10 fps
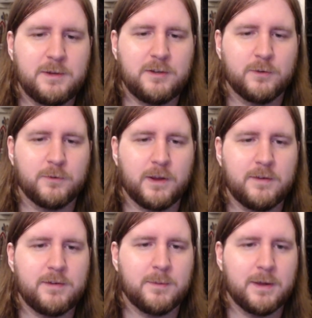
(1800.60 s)
mean you're
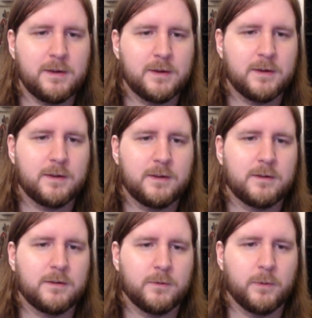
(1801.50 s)
forgiving me?
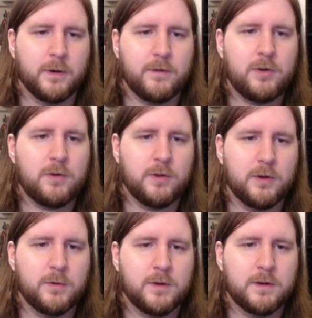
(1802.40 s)
Whatever you
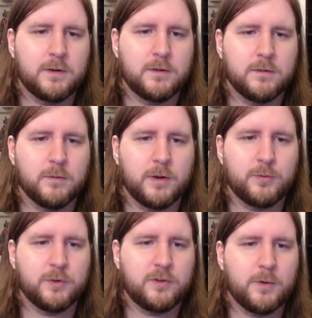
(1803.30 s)
do,
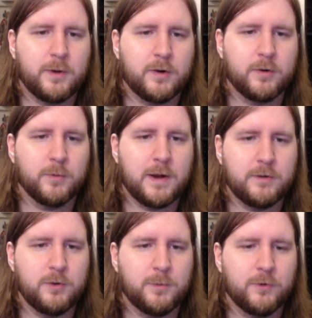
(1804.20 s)
watch what's going on
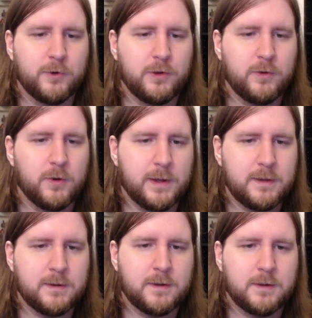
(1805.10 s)
around you before you do it.